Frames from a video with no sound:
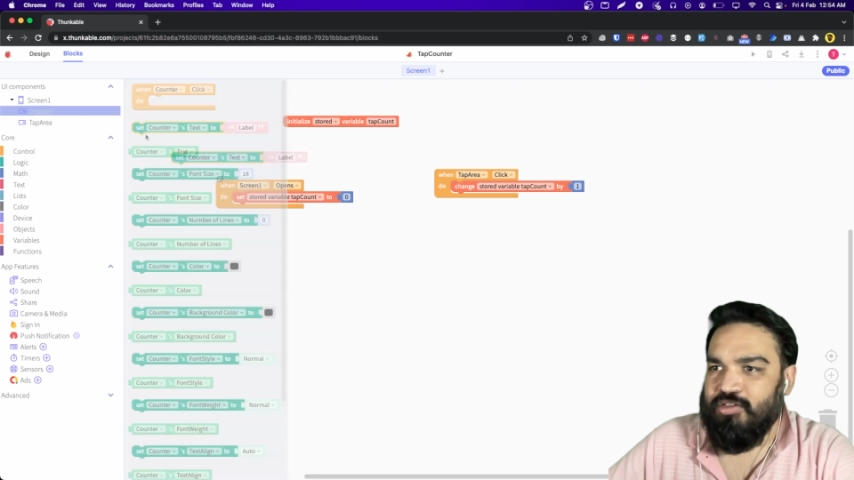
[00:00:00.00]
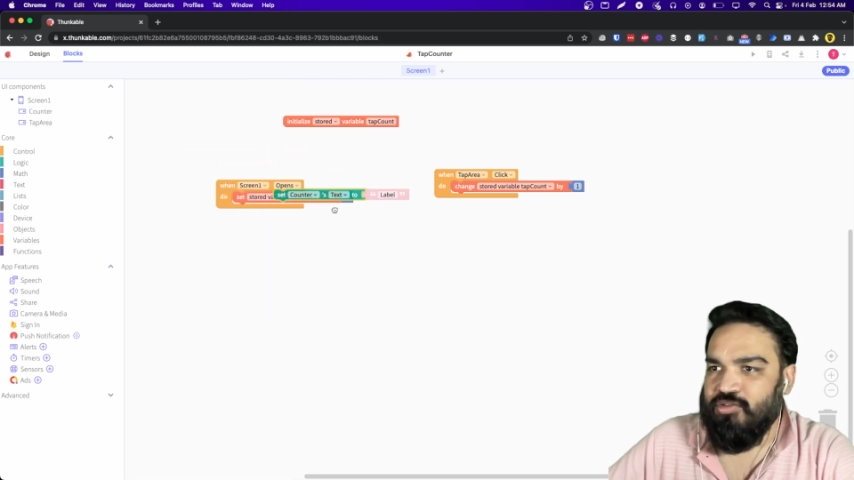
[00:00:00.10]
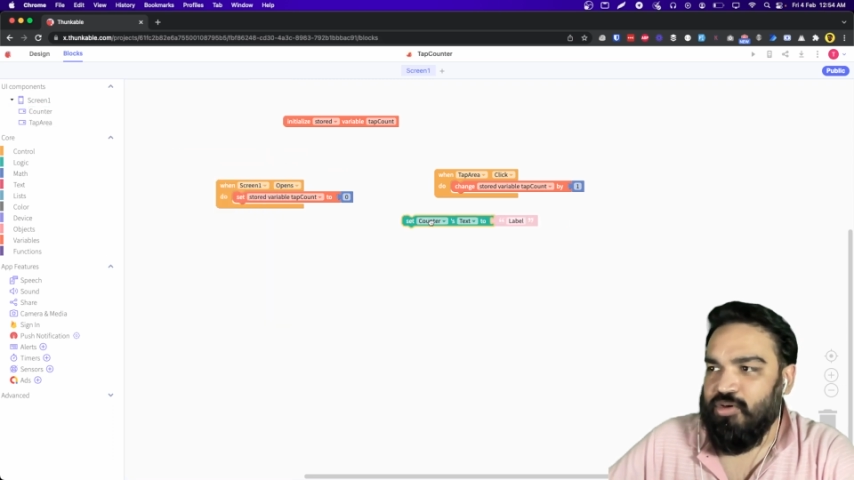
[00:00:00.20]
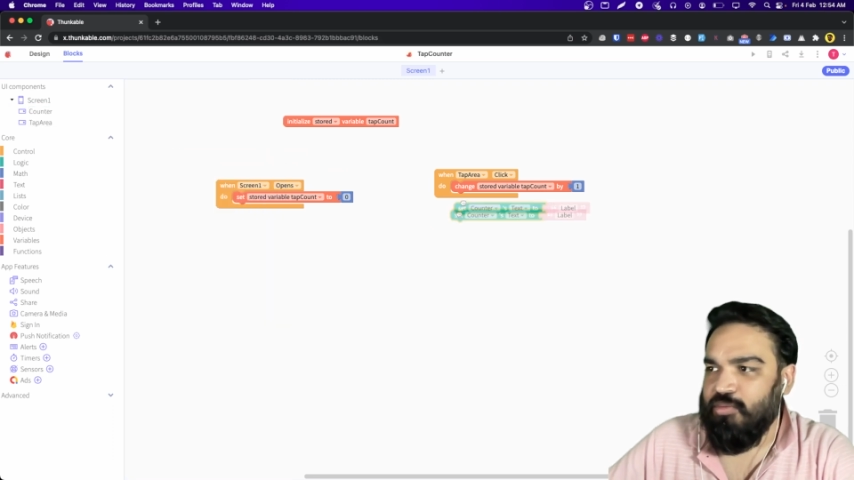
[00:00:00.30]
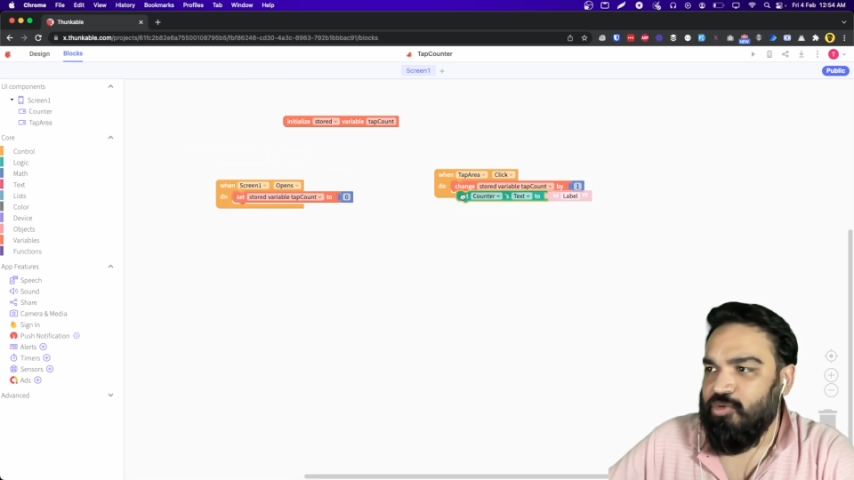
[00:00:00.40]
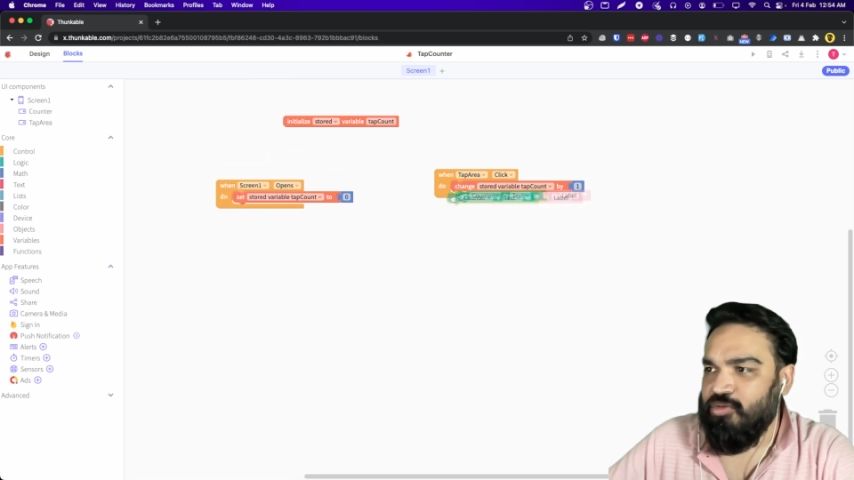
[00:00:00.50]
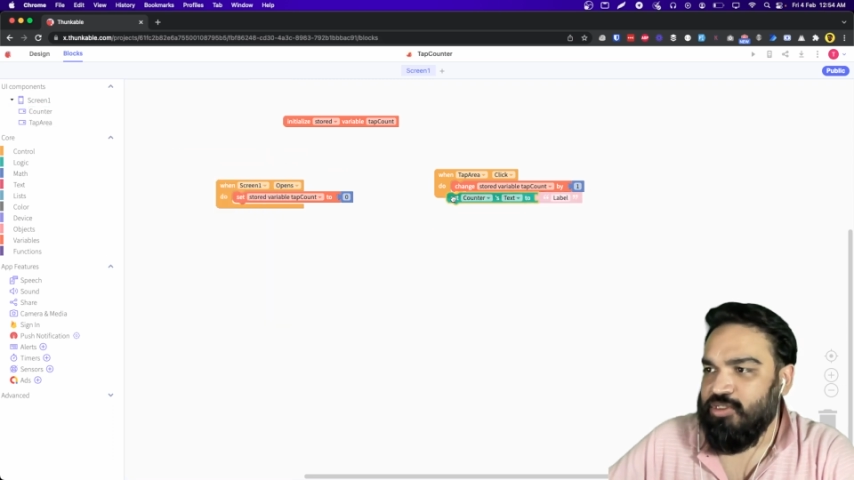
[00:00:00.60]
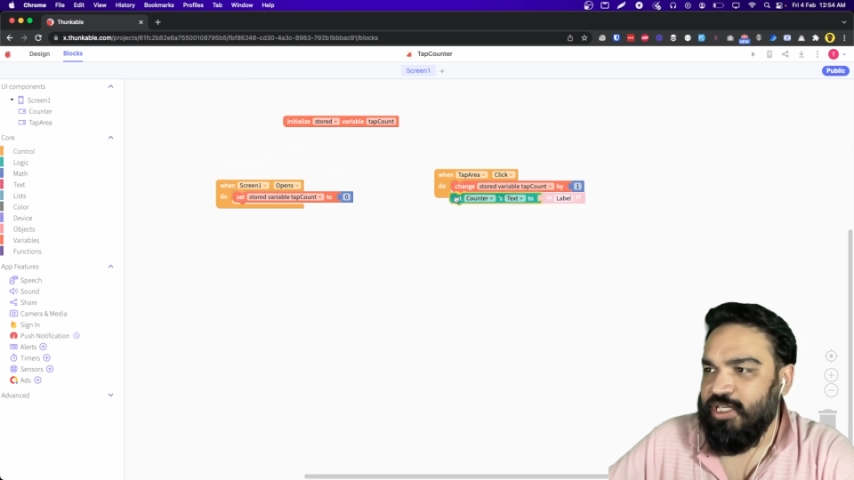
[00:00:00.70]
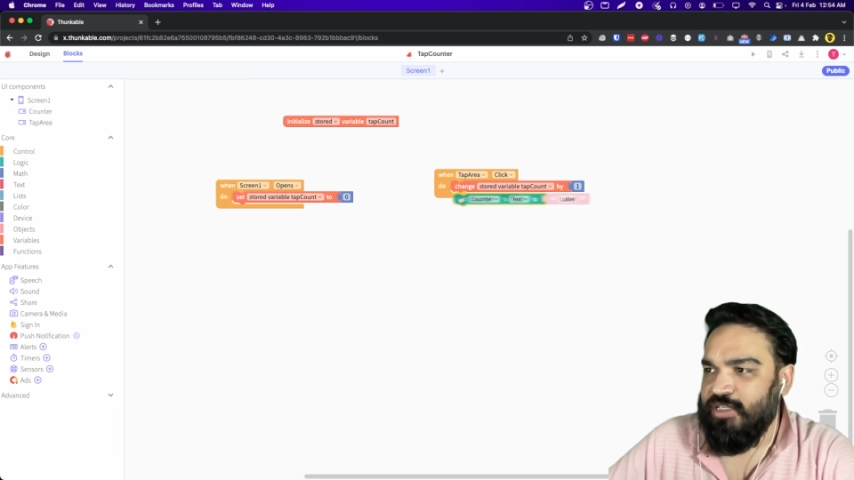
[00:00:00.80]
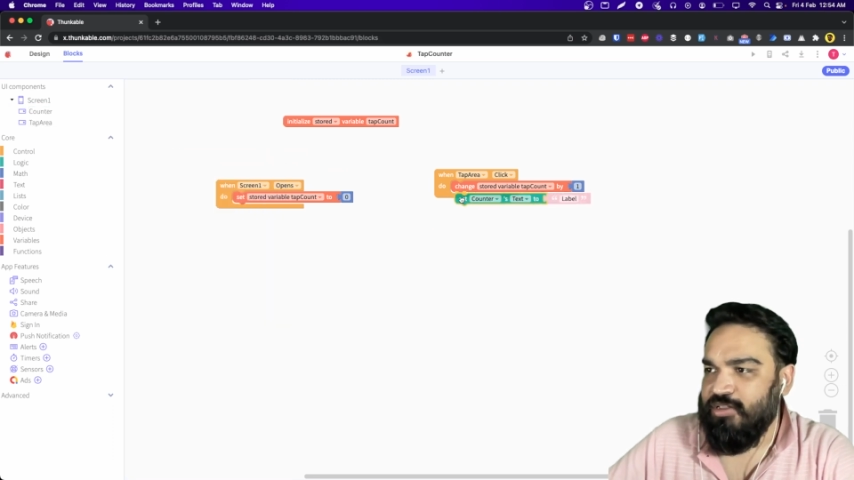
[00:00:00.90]
So I'm going to
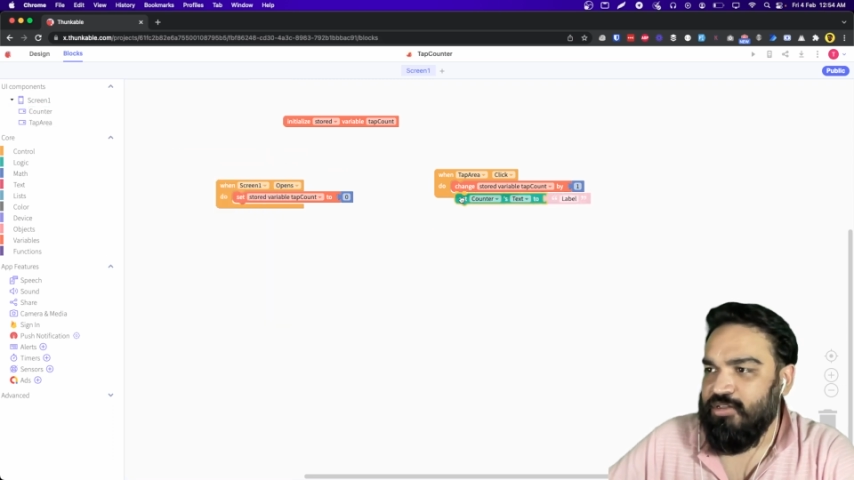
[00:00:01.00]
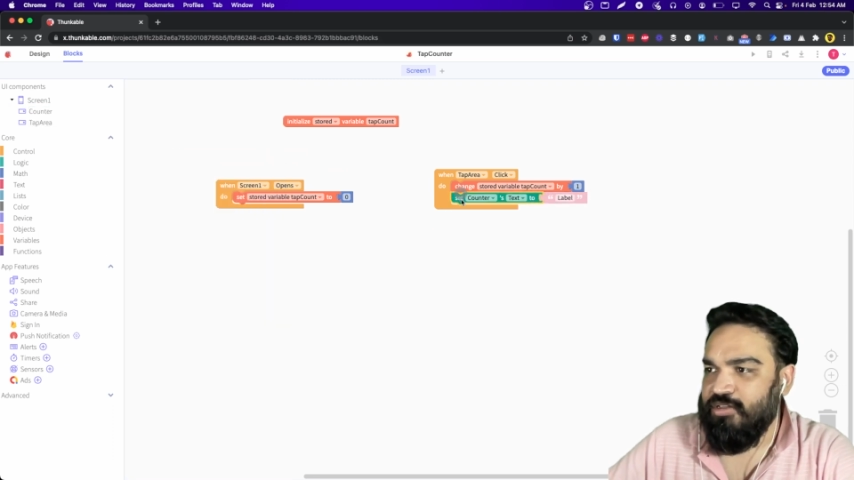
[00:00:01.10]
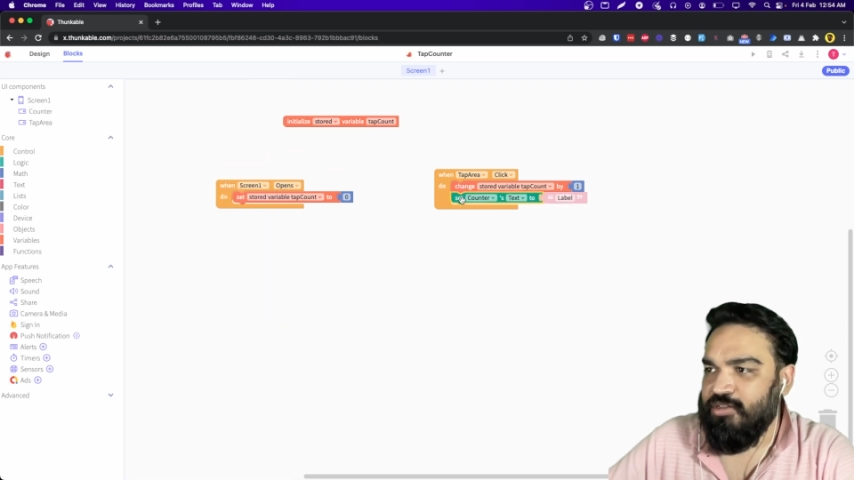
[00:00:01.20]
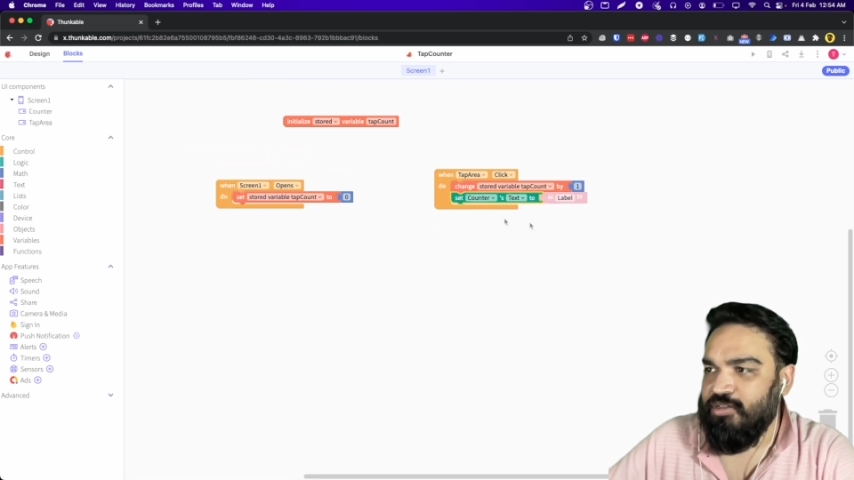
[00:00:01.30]
set the